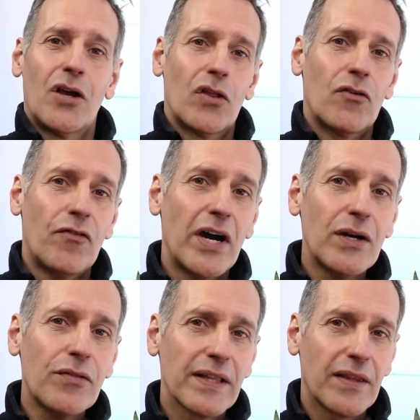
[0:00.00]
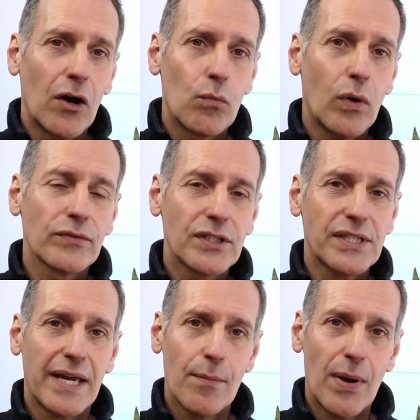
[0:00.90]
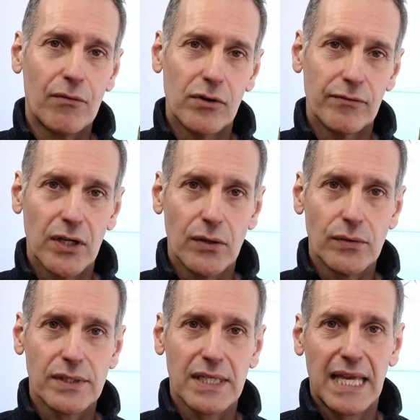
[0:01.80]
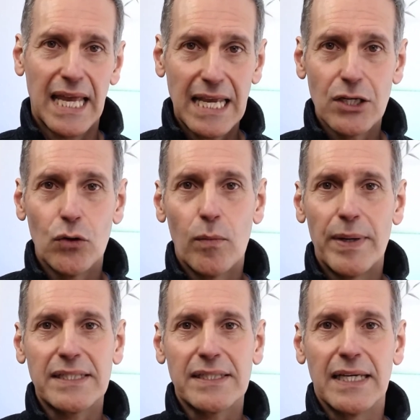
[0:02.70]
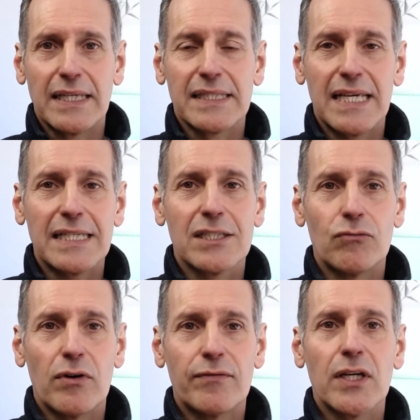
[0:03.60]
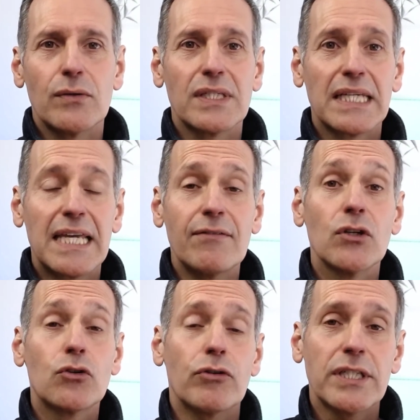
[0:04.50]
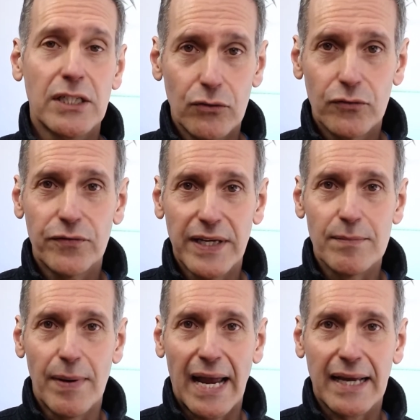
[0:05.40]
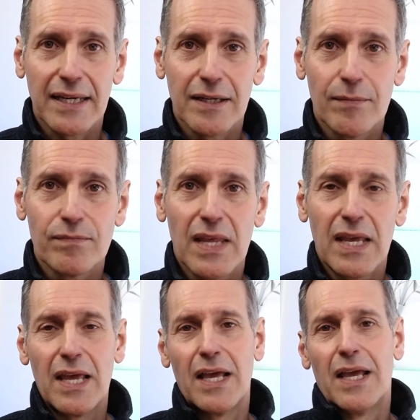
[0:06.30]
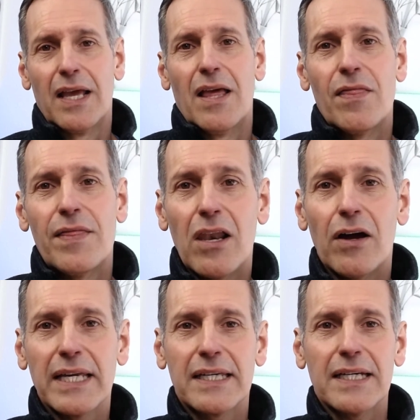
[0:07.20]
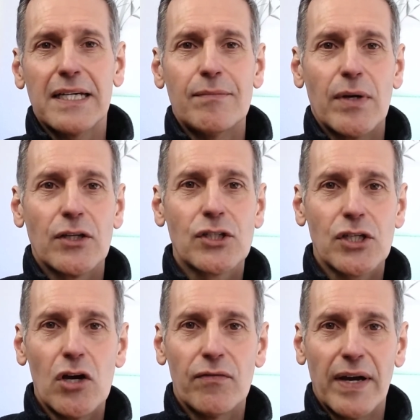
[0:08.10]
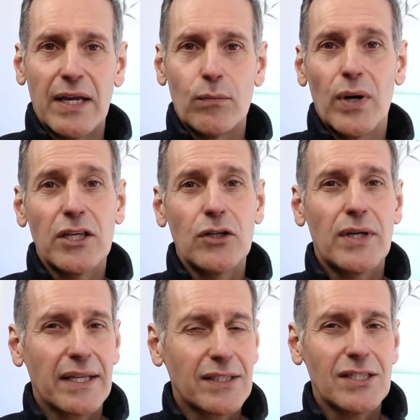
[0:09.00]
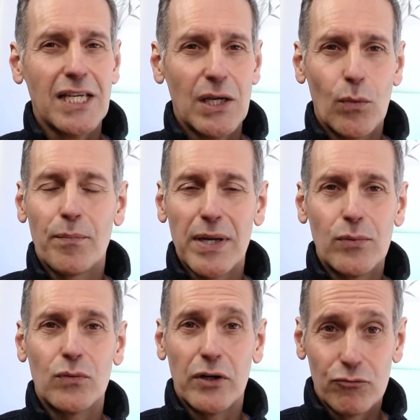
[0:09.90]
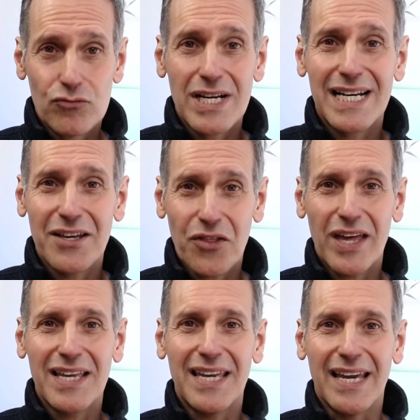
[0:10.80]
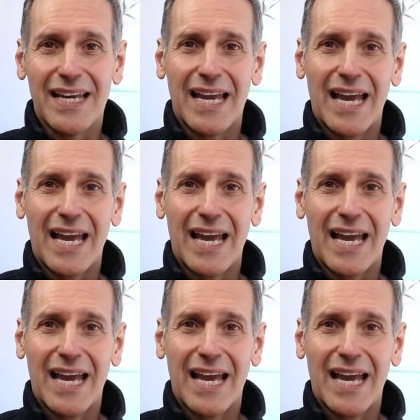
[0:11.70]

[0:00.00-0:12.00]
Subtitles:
The final thing that I want to say about reviews in your business is that reviews give you critical feedback. They're like a survey where you get to see what people are really thinking,